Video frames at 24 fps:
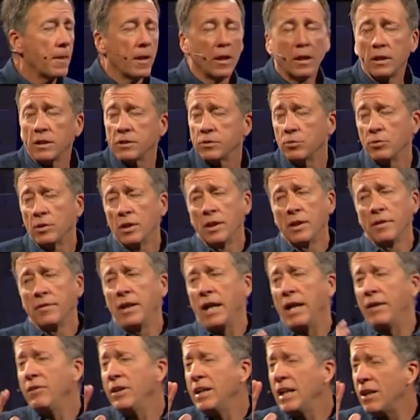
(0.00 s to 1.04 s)
Listen,
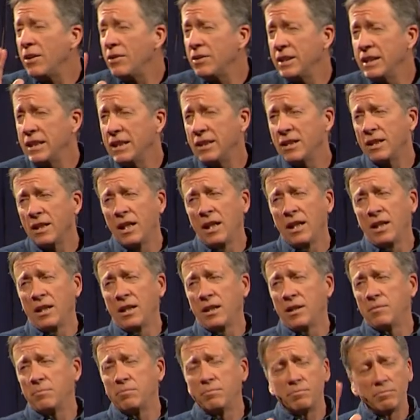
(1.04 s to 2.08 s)
every now and then,
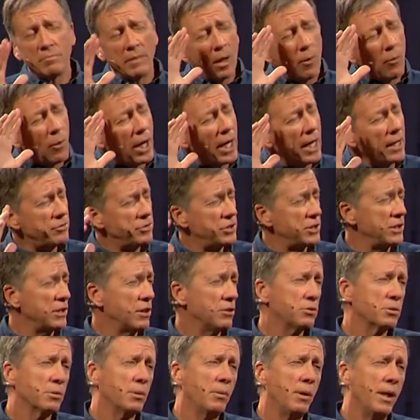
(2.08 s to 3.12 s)
my wife, she
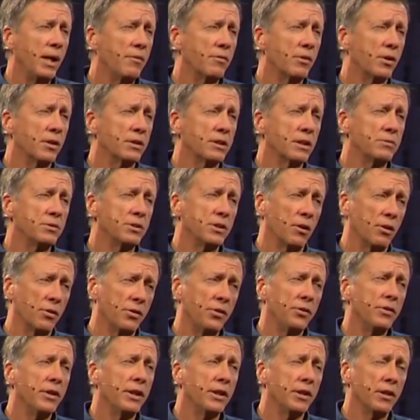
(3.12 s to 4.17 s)
knows when I'm having a hard time. She says, Arthur,
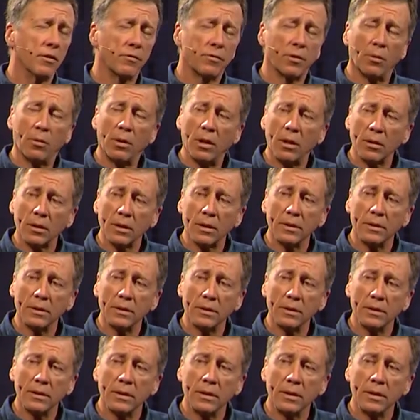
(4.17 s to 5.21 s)
you need to go for a walk
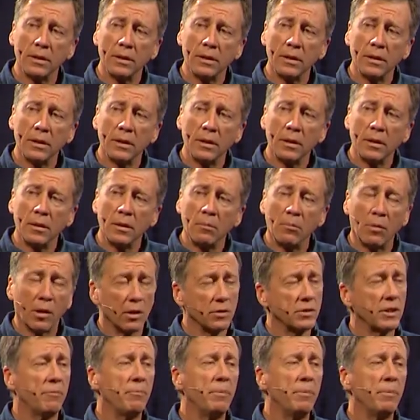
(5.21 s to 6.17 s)
because I've